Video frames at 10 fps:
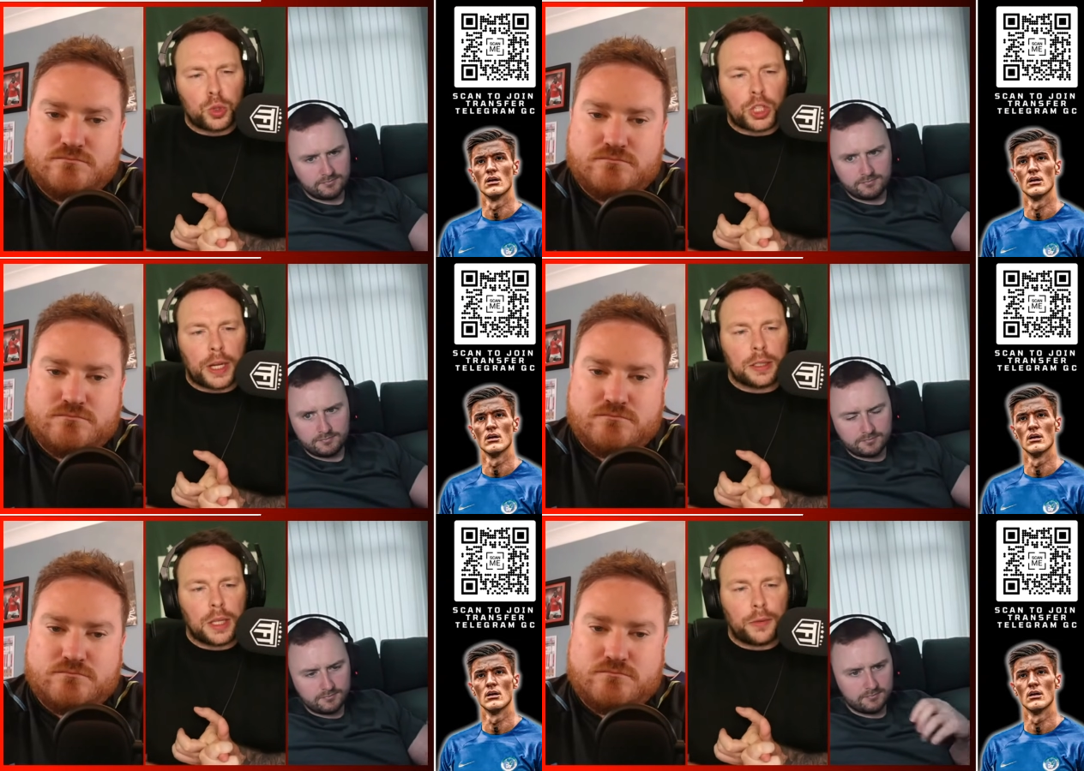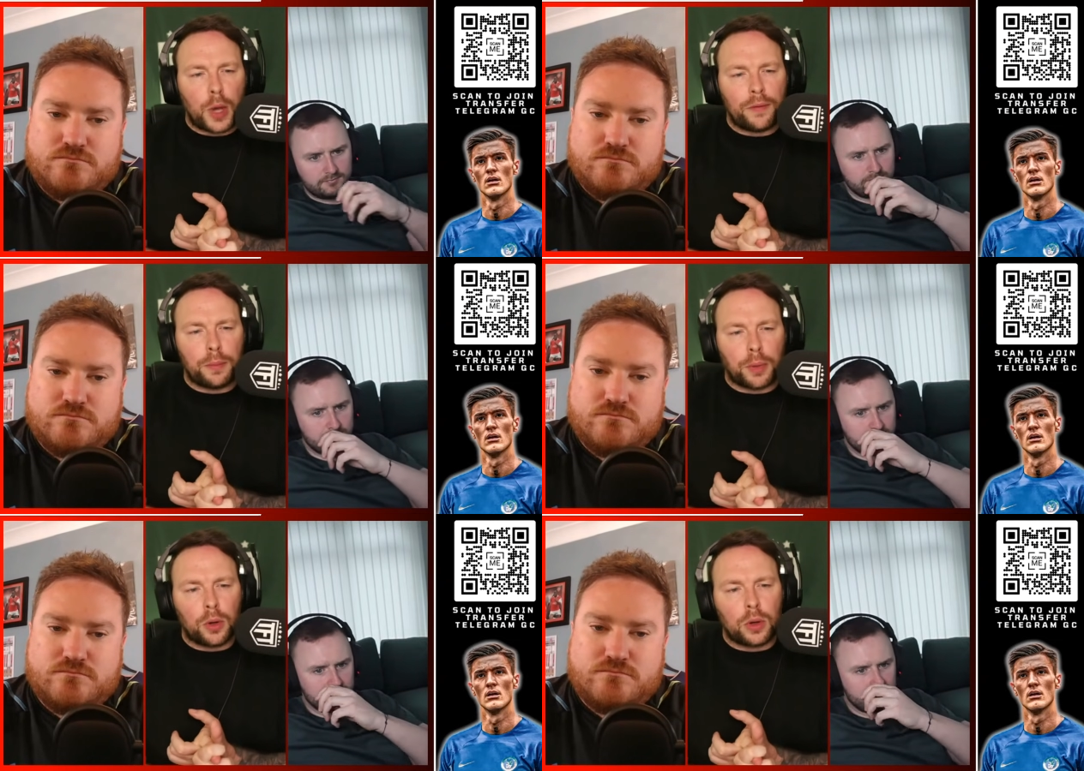Speaker 1: changed if you
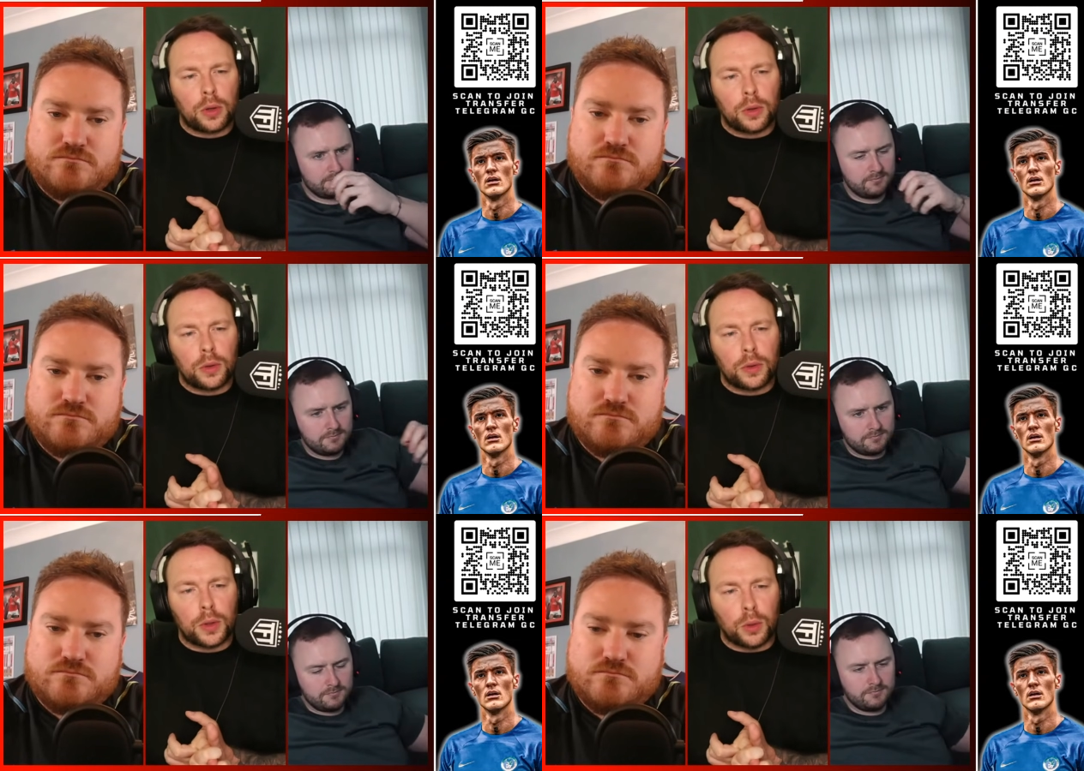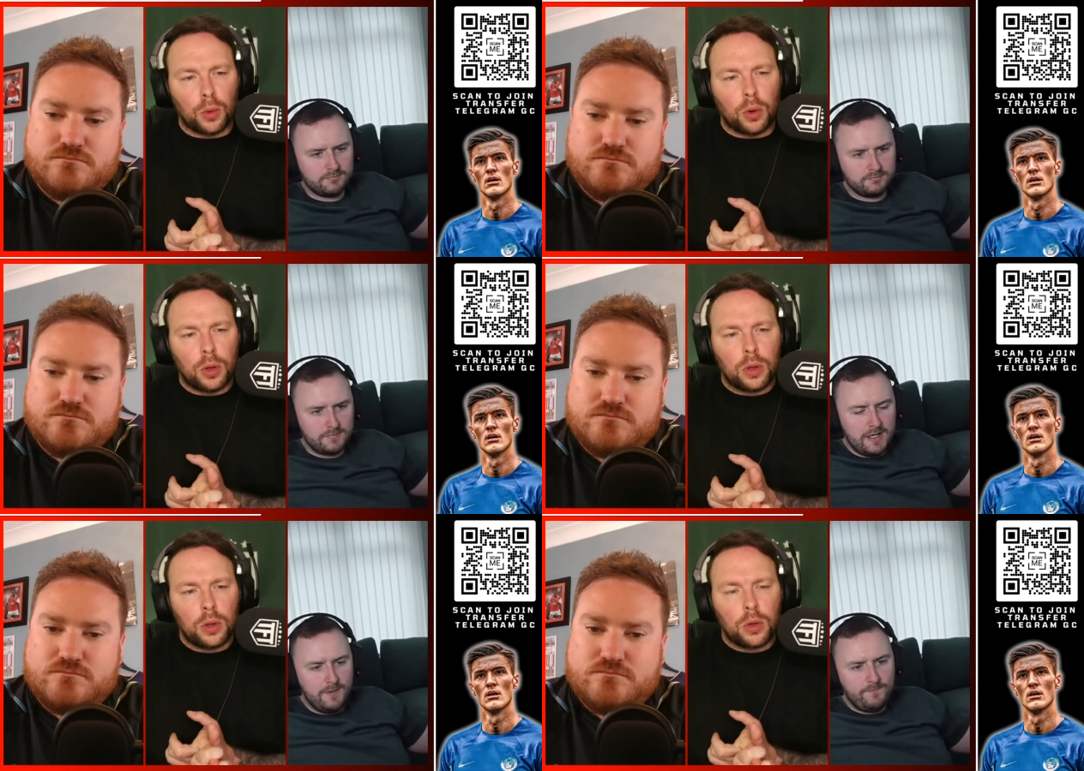haven't broke the law?
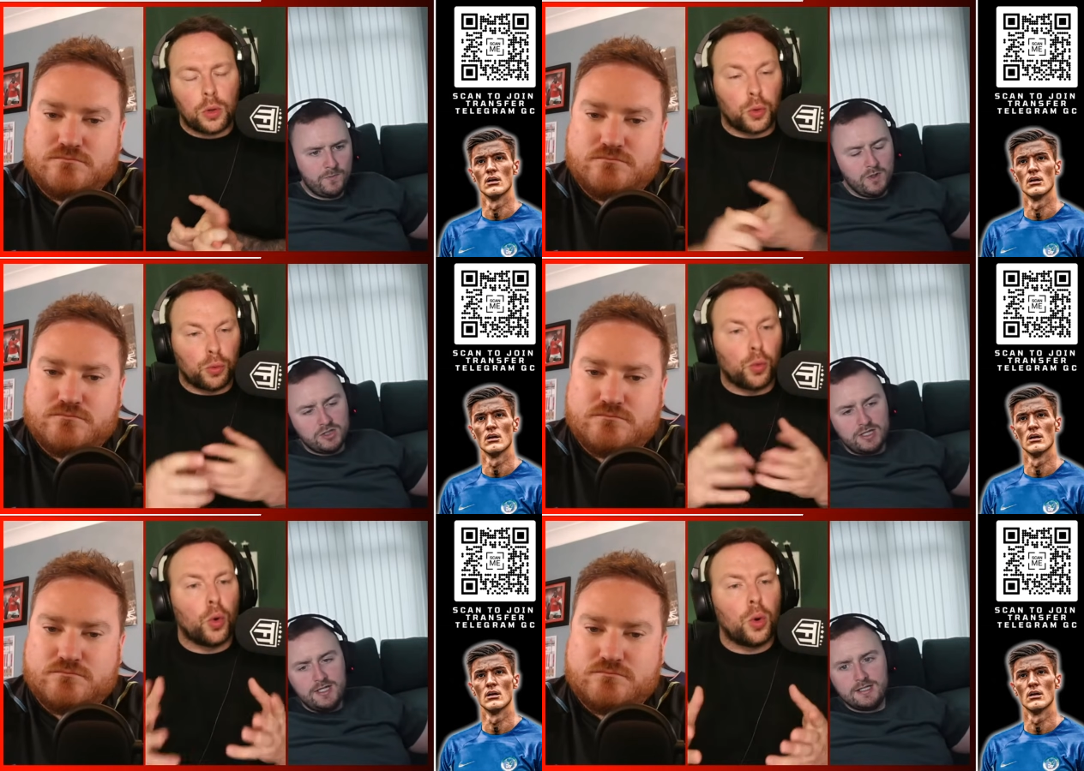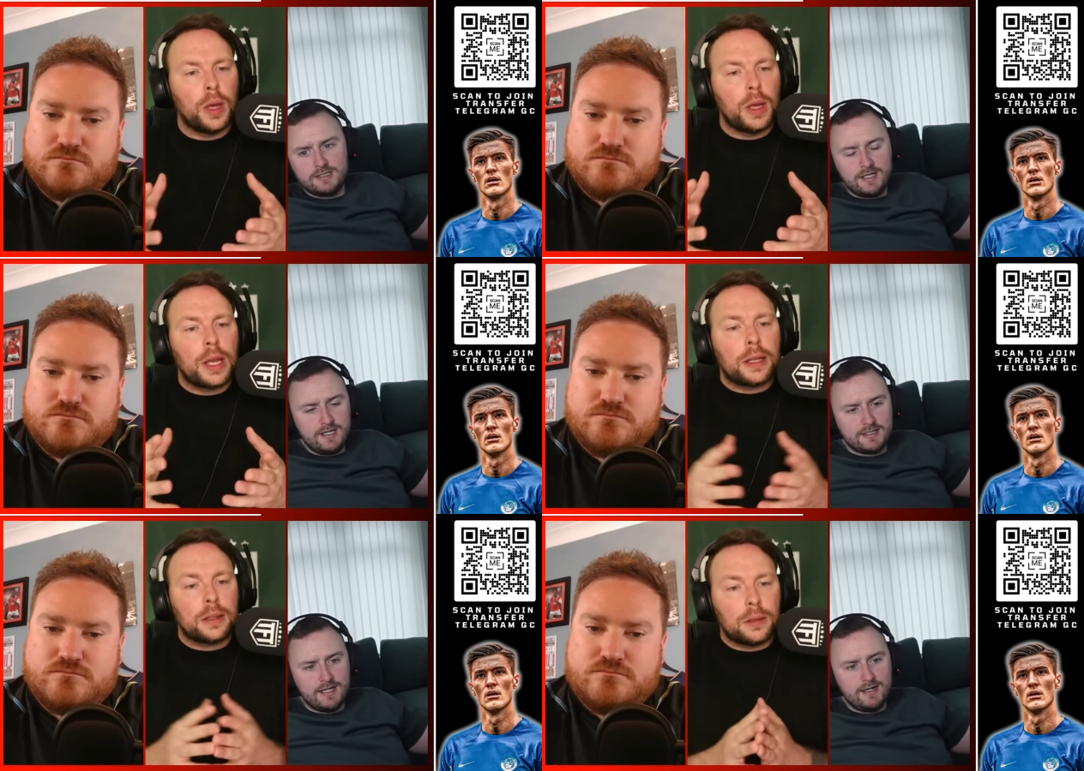Well, see, so you're,
Speaker 2: so
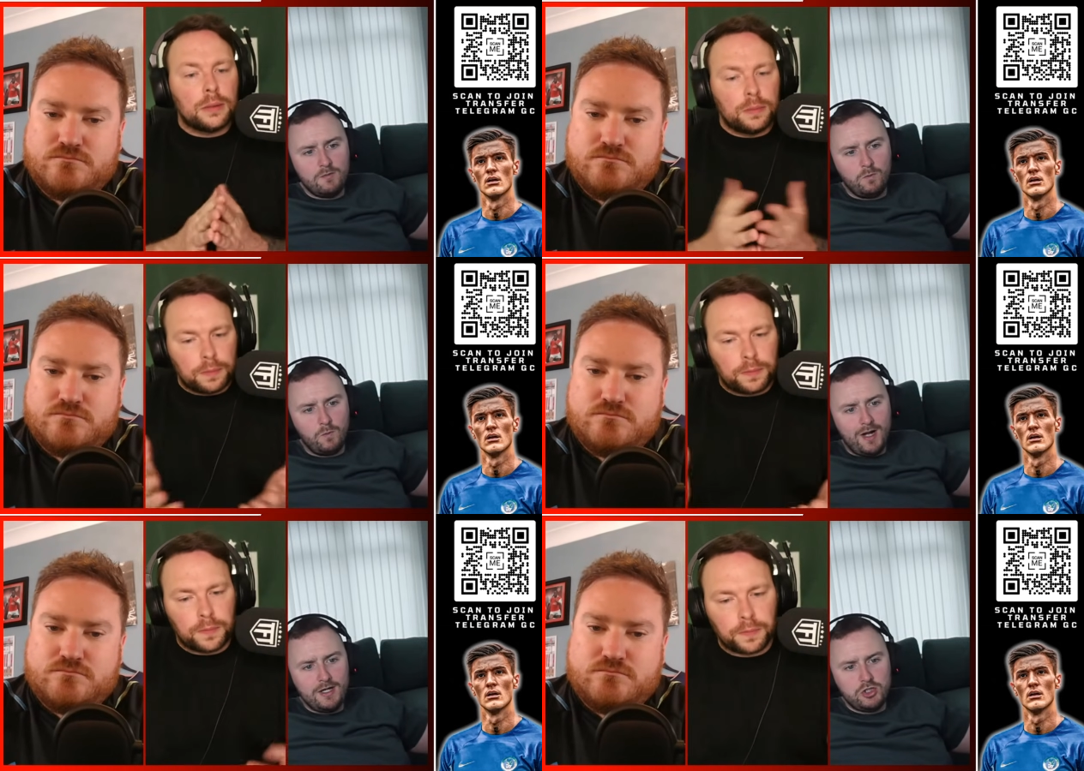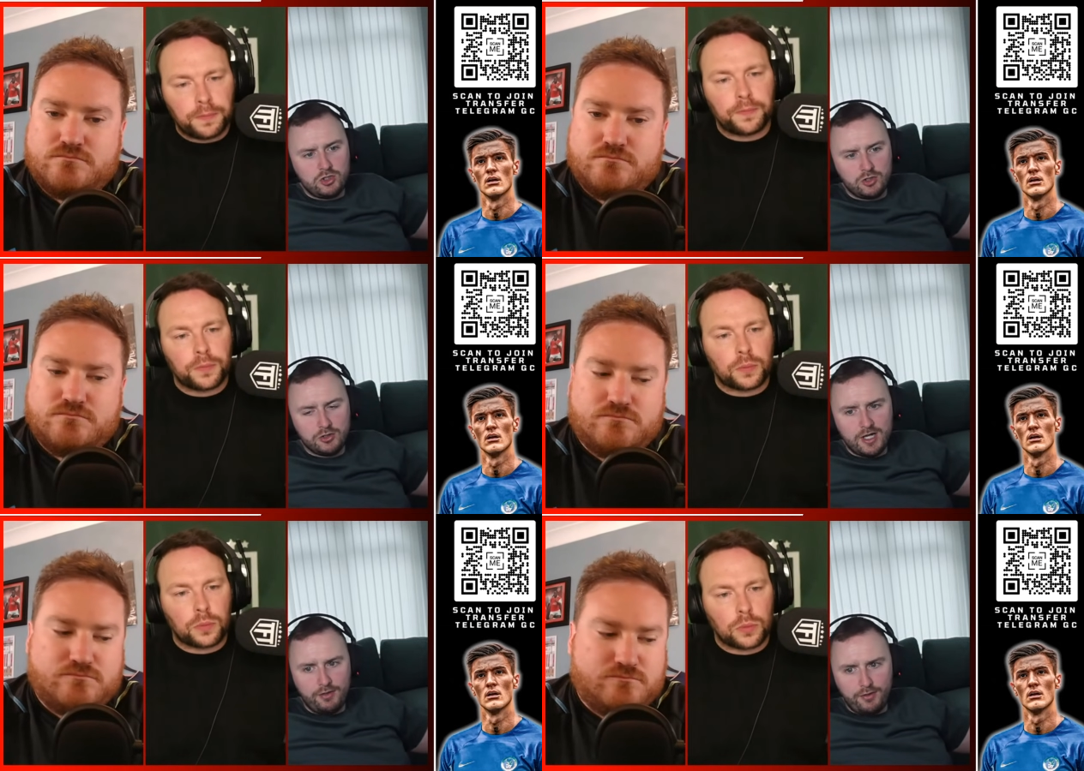you're saying why
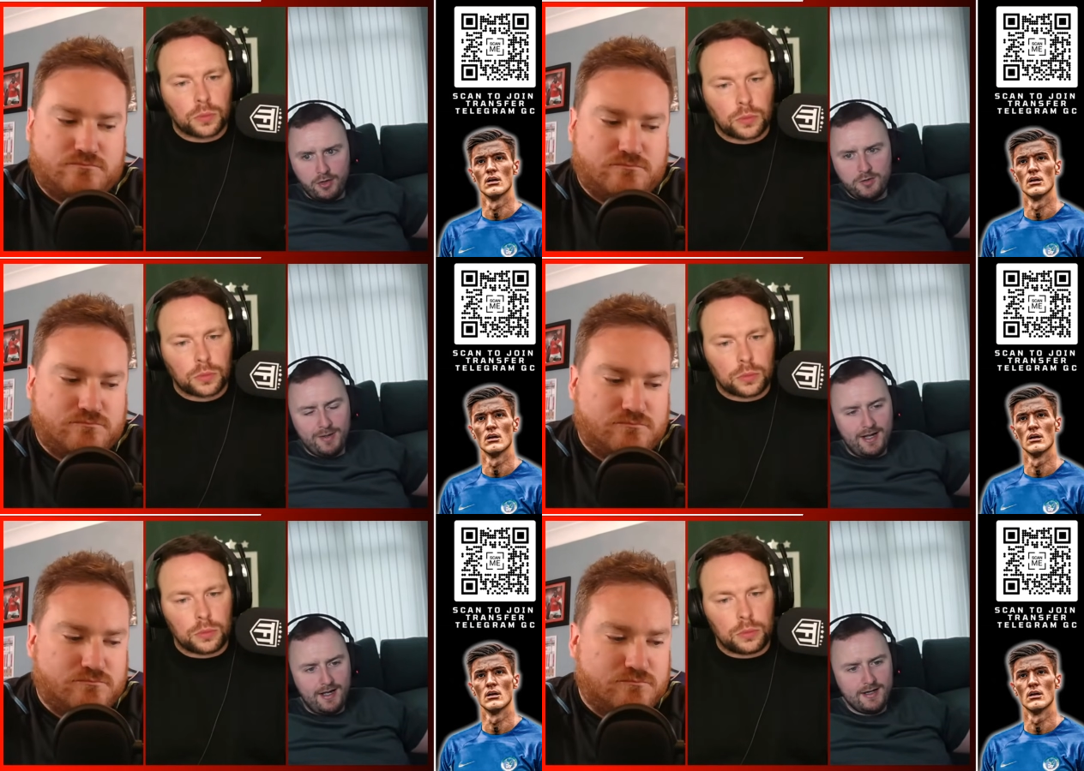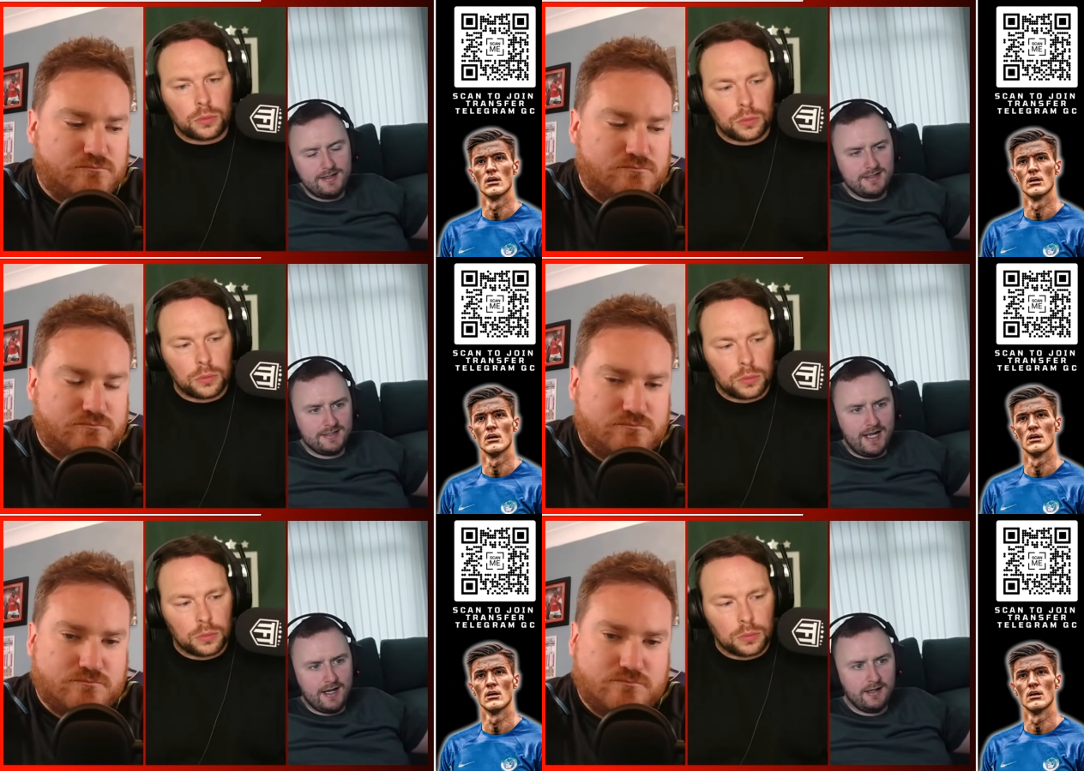should a third party
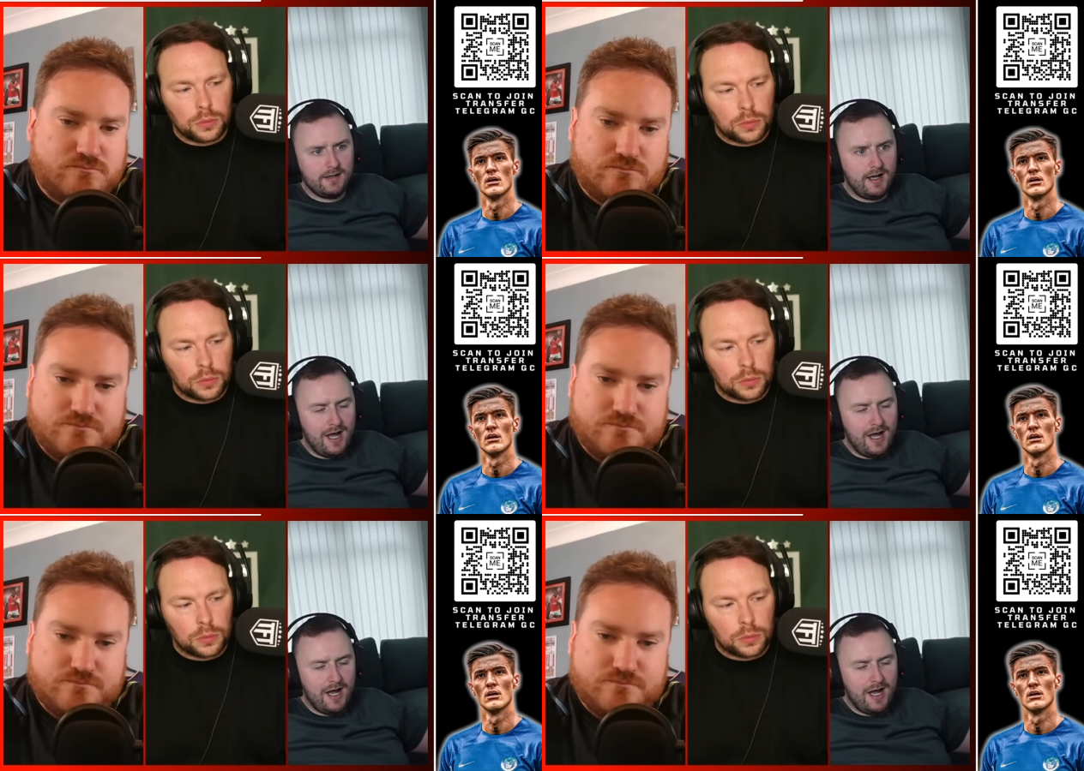decide